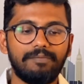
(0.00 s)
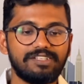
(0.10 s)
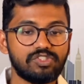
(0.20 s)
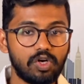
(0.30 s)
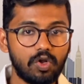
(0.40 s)
this
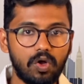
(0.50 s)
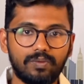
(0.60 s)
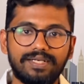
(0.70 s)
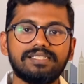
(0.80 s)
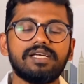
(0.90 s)
is not
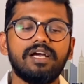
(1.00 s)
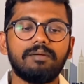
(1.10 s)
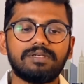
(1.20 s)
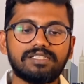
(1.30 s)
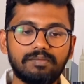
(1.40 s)
always
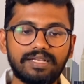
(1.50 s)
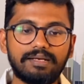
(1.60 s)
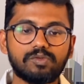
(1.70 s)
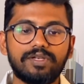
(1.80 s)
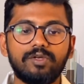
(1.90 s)
but
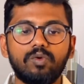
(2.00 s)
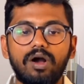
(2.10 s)
sometimes when you